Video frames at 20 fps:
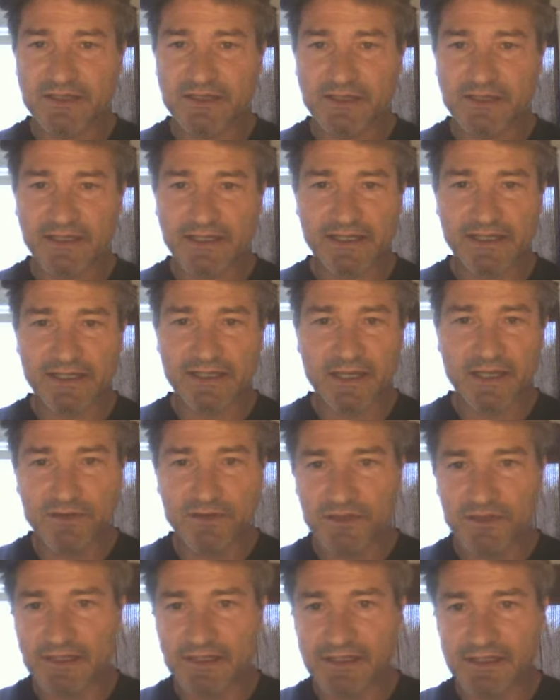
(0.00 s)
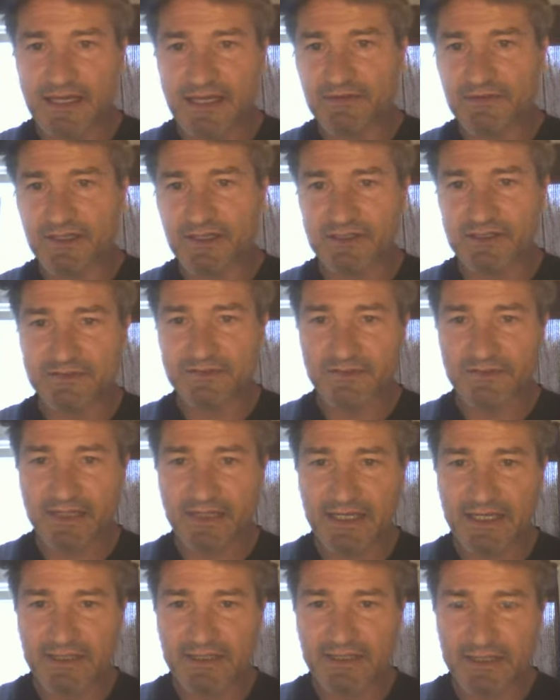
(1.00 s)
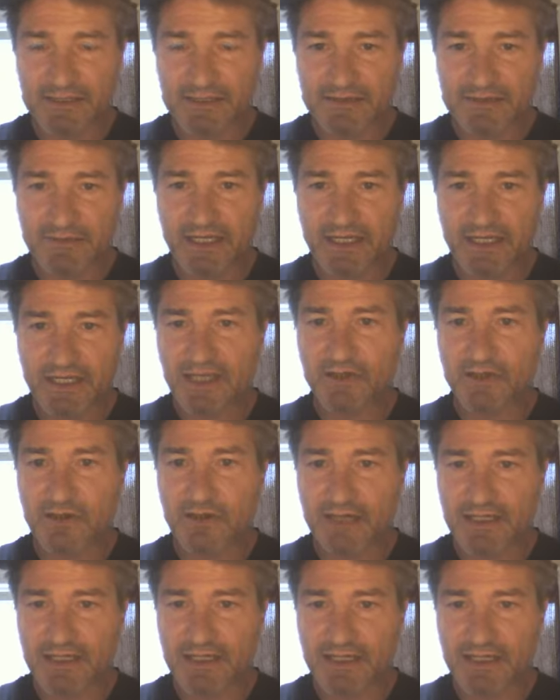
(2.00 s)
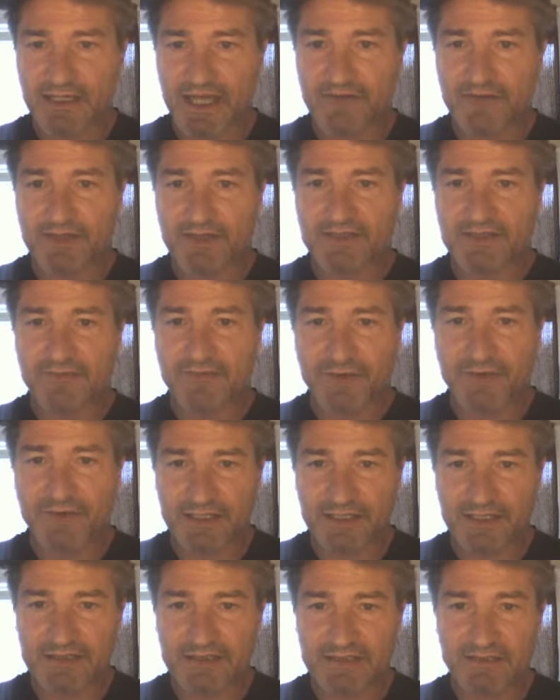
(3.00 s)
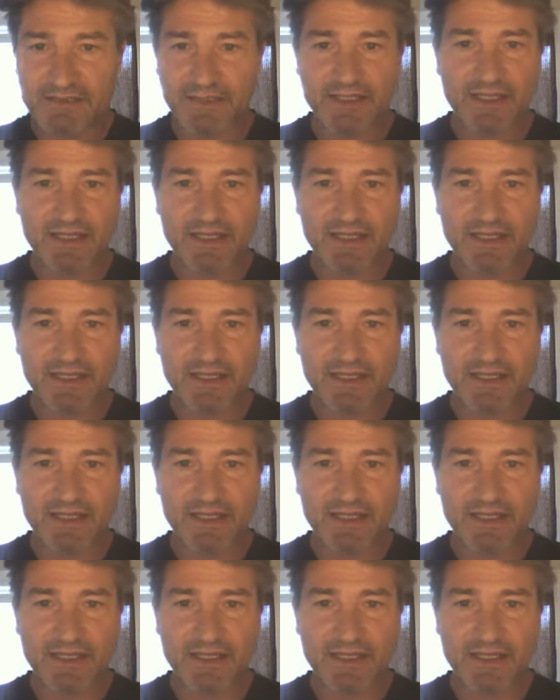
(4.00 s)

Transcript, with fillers: Like I look at the evidence for atheism and I look at the evidence for theism and,